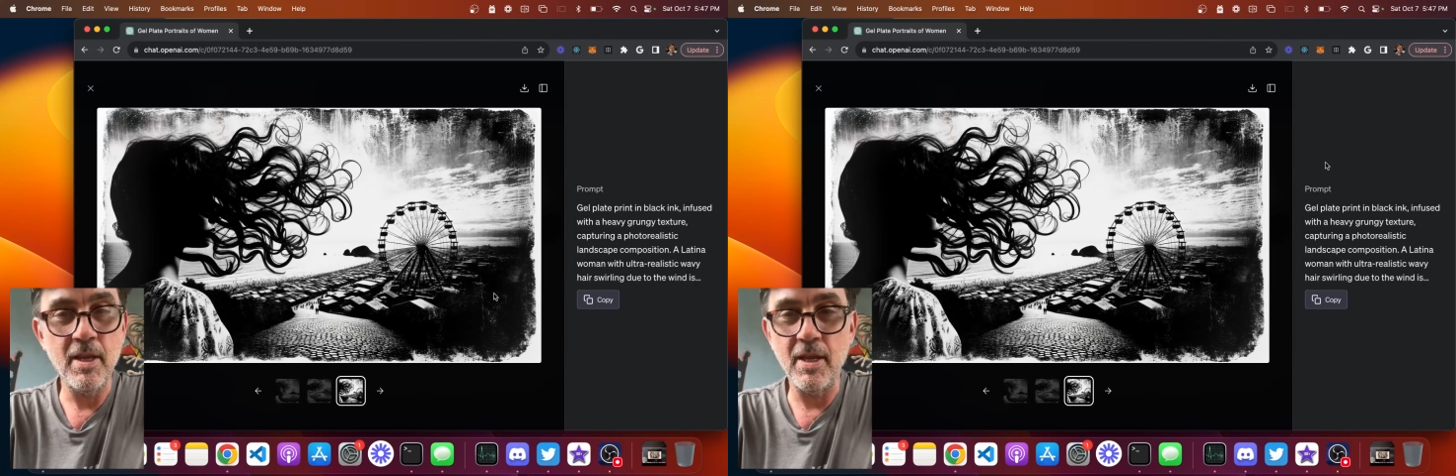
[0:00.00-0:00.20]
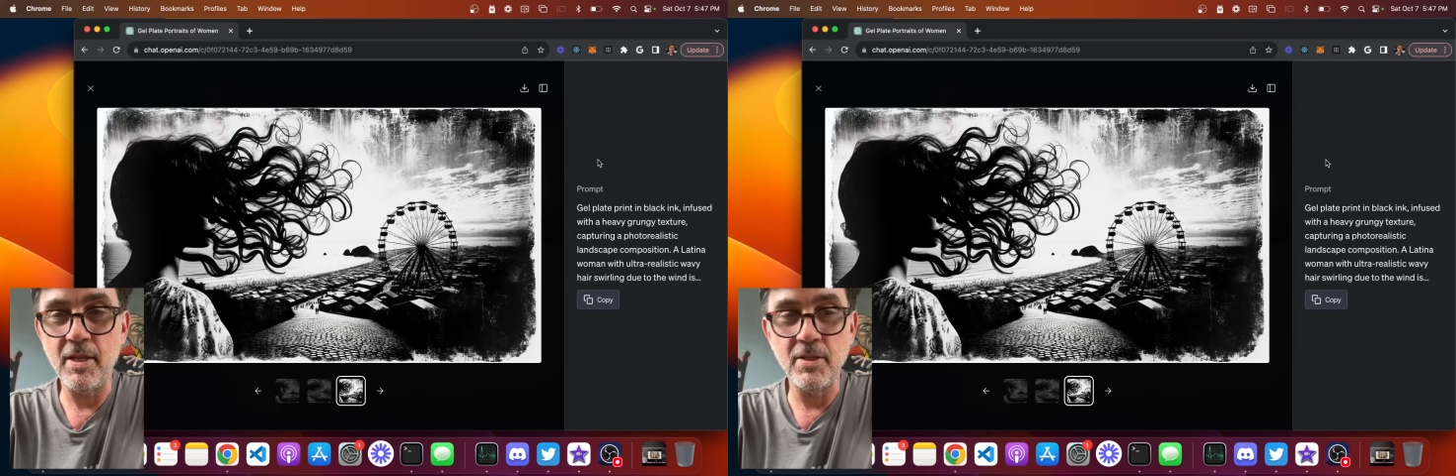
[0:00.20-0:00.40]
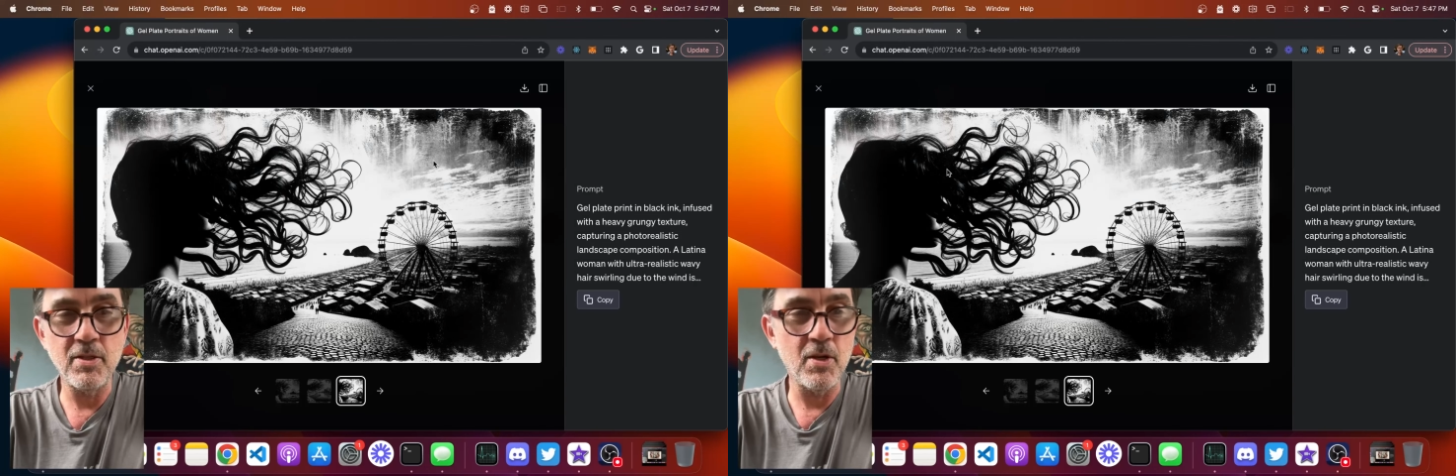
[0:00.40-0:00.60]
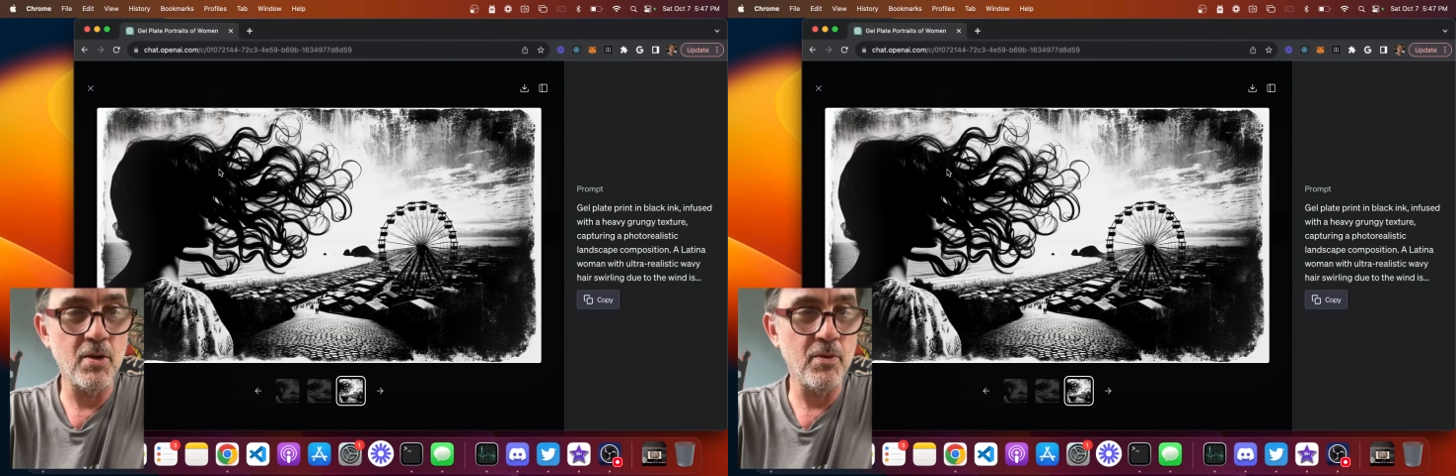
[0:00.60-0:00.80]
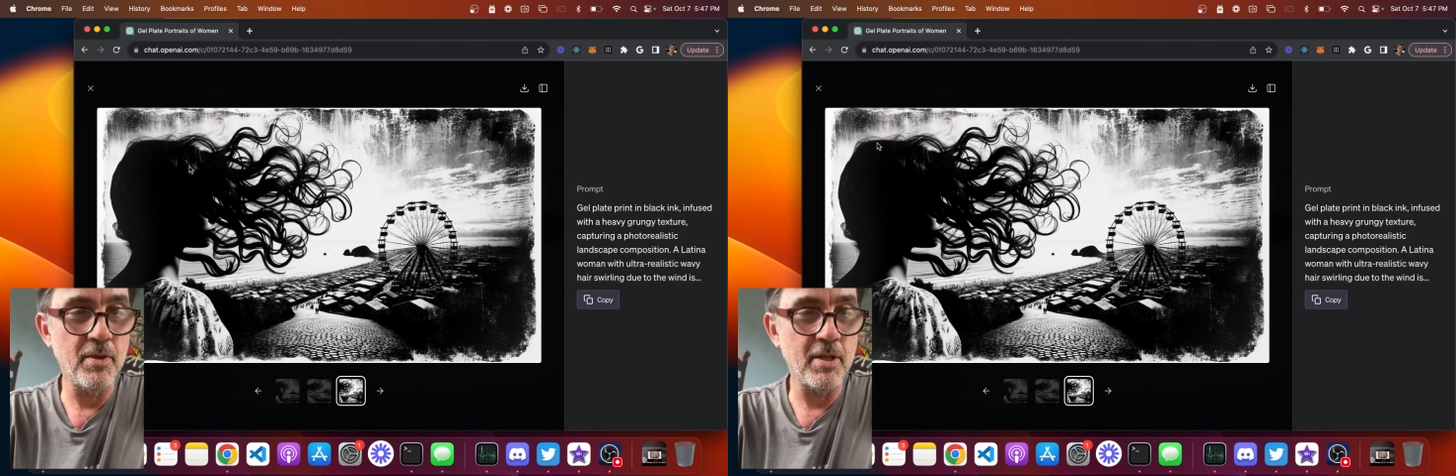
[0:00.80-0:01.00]
And
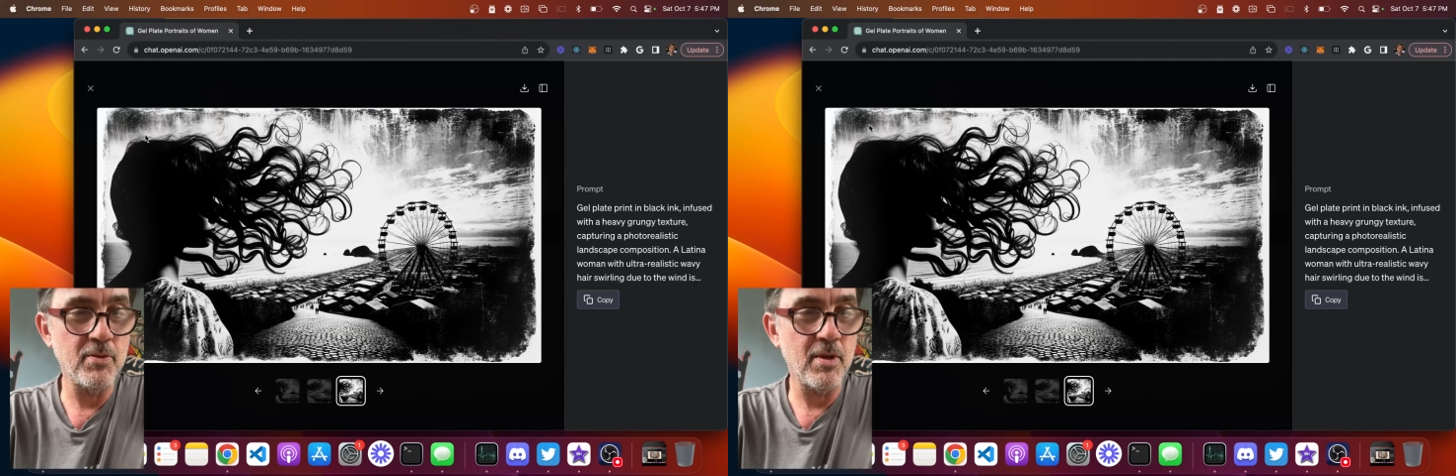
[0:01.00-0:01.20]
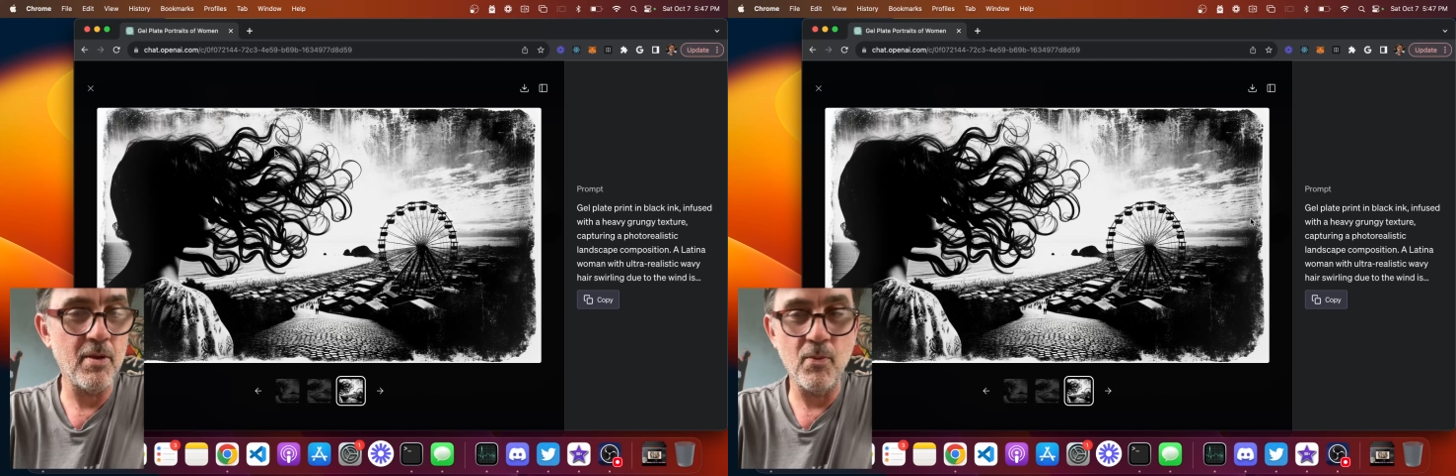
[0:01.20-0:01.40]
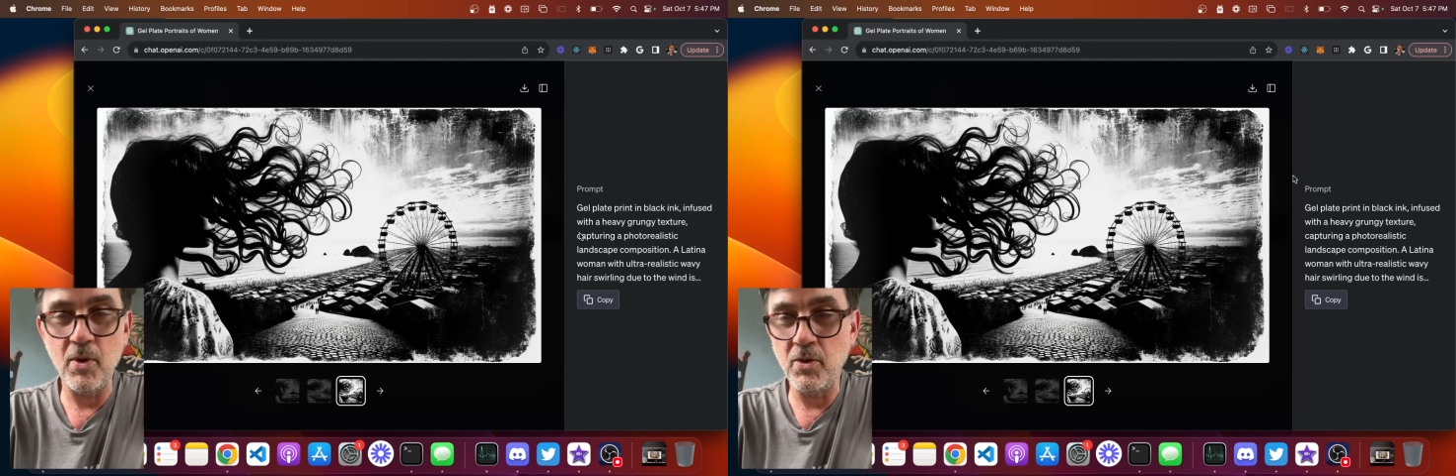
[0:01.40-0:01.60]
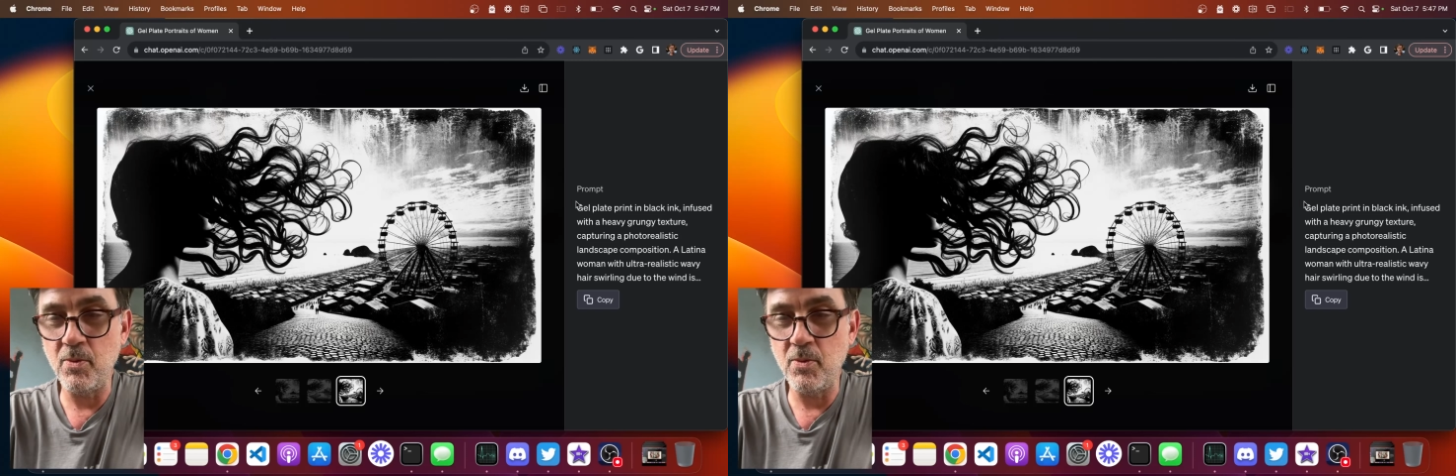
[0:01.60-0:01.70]
so that's what